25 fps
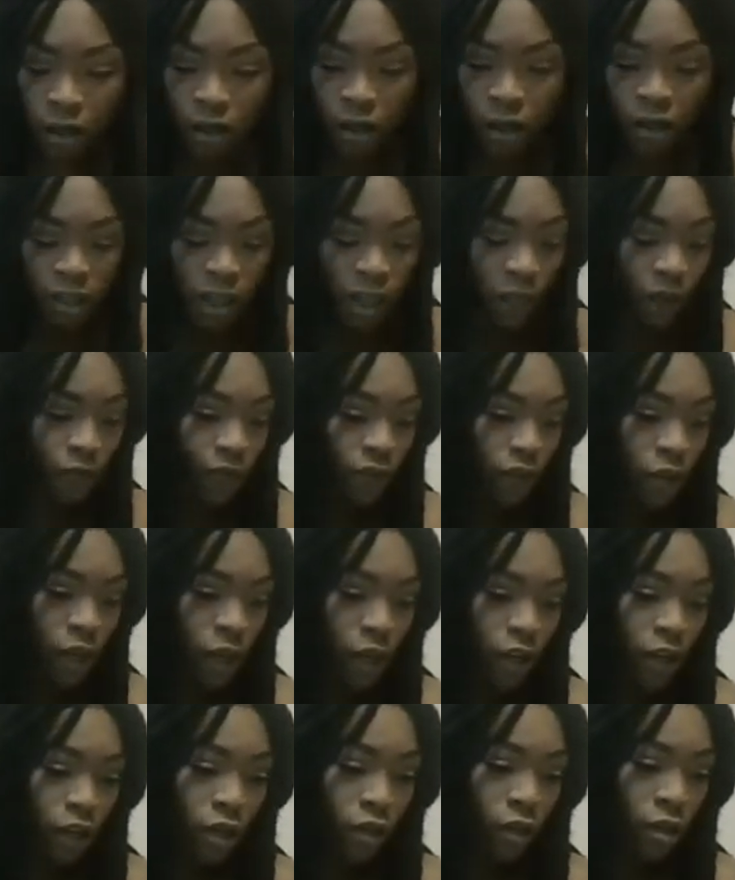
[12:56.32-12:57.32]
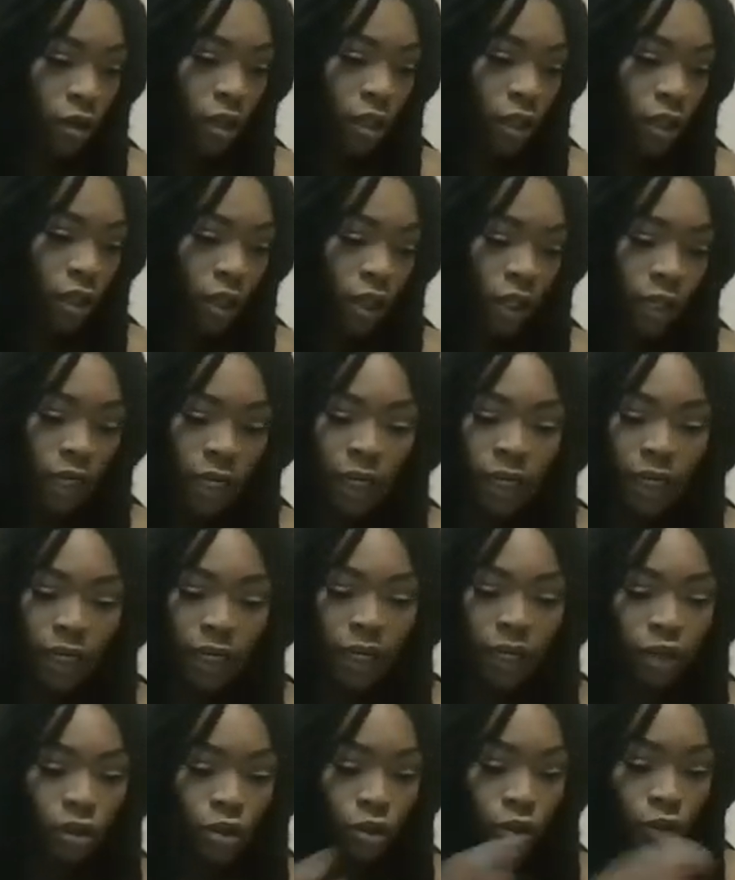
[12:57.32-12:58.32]
So I feel like you're
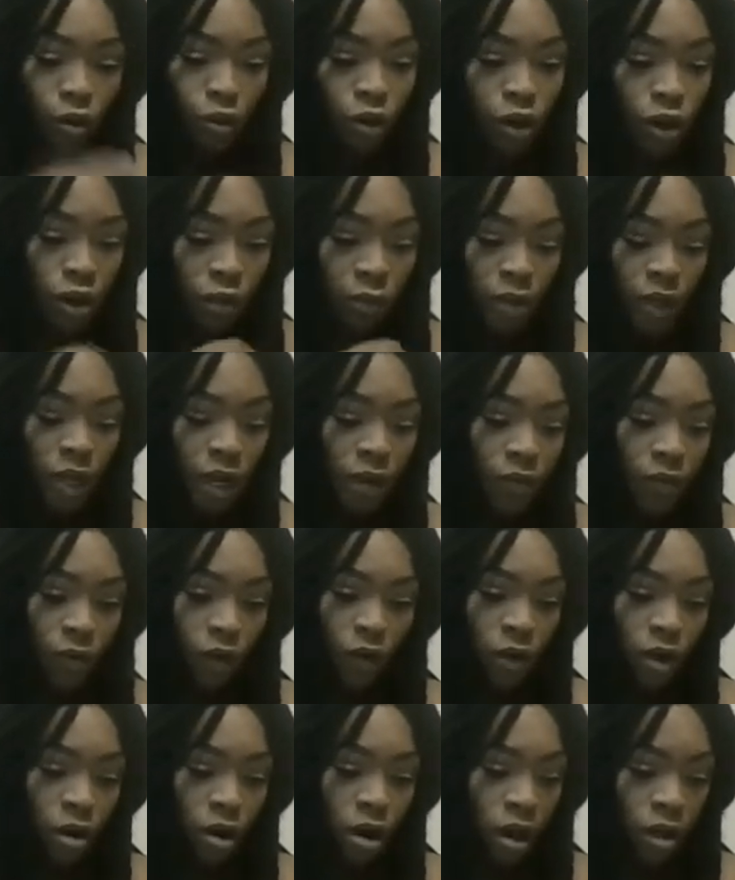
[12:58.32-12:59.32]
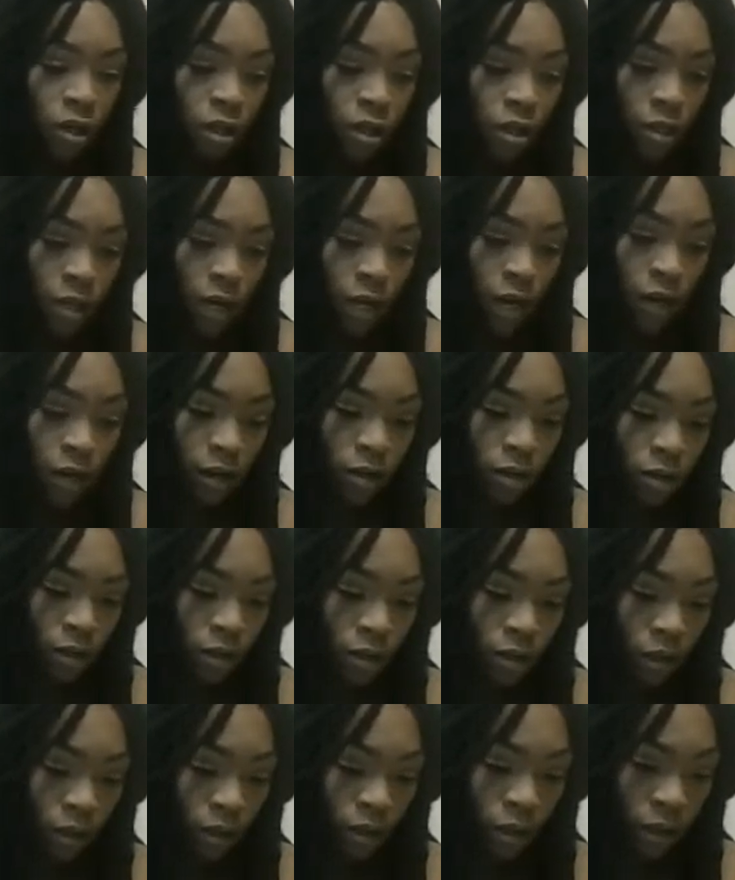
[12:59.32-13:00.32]
leaning towards whatever your heart
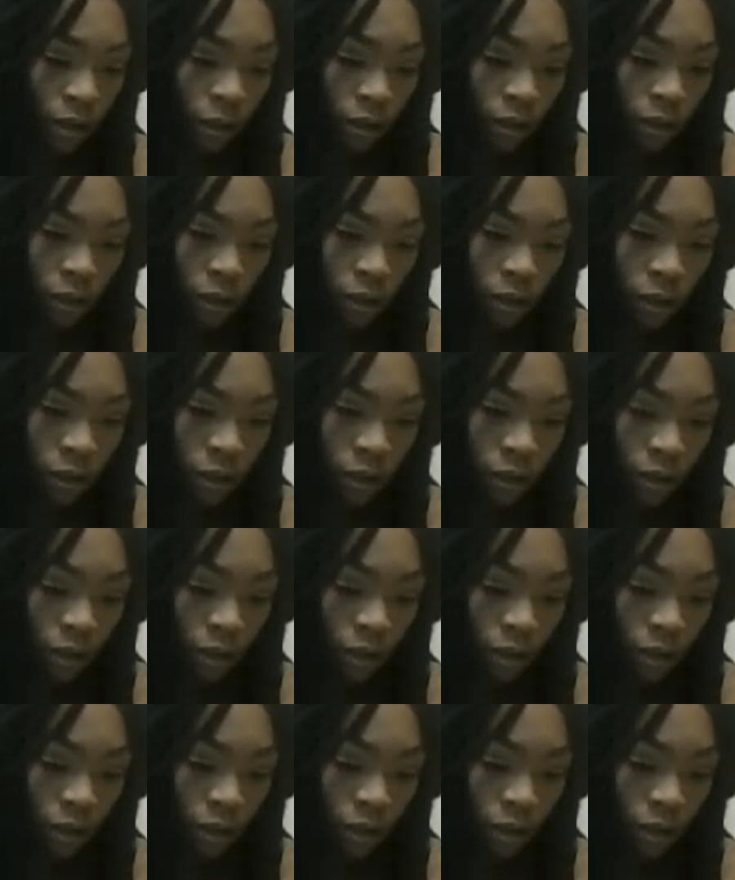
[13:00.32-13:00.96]
desires is.